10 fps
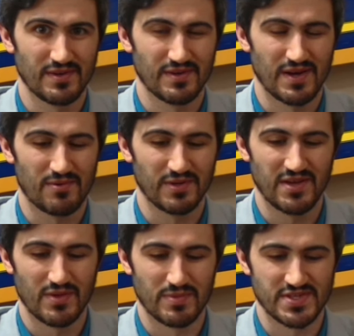I will
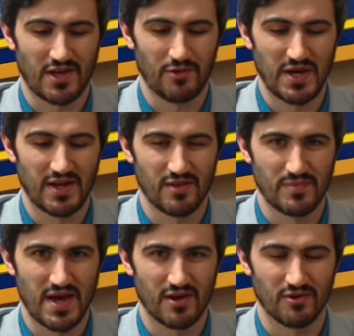give them a solid pat on the
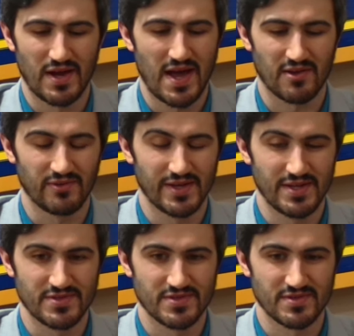back or
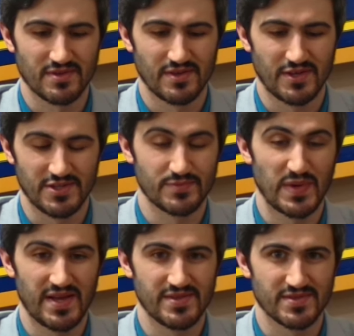accolades in
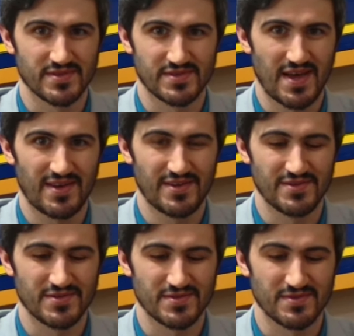spades, because that
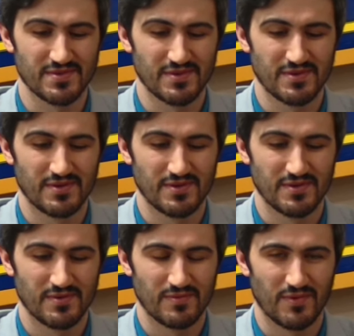is
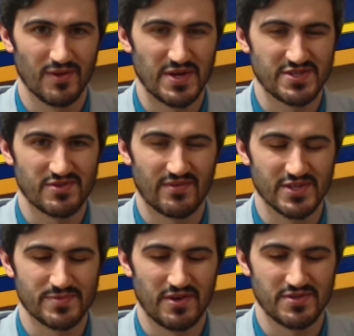one of the best driving
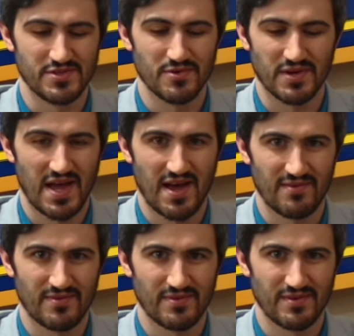experiences you could
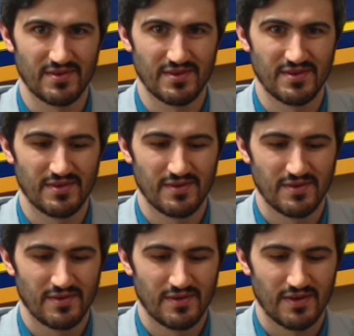have.
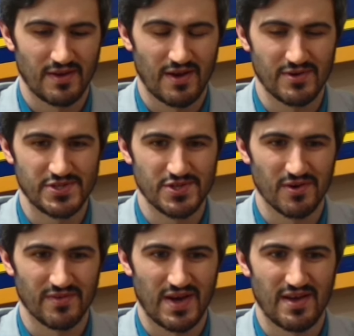I always
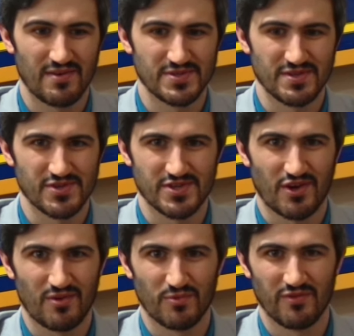joke, if I was in charge of the
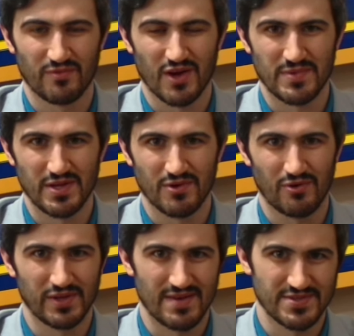automotive company, you would
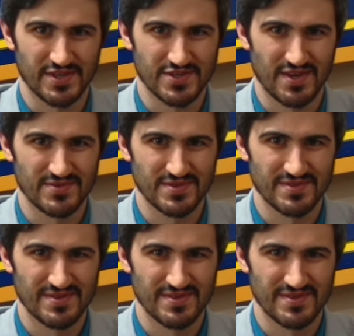only have stick shifts.